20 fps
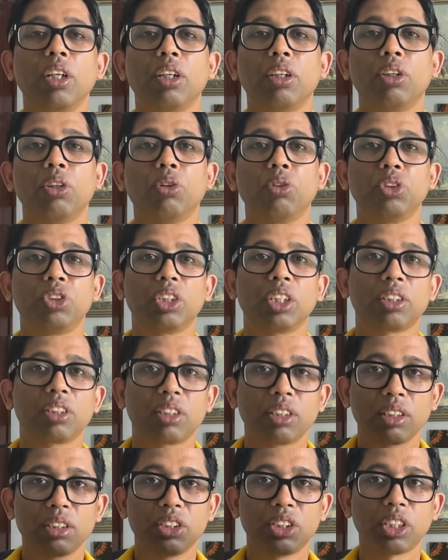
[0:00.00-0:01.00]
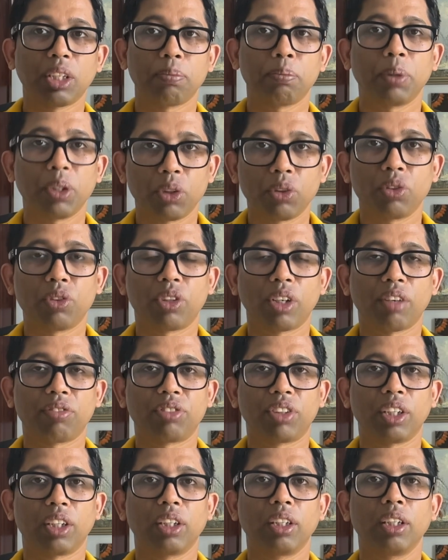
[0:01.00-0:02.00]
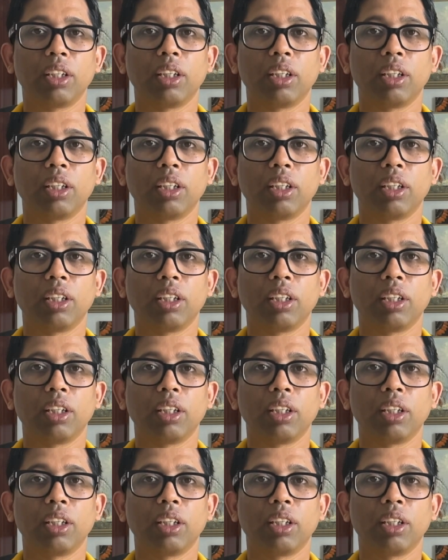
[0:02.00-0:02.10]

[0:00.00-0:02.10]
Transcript: Don't just jump into drafting.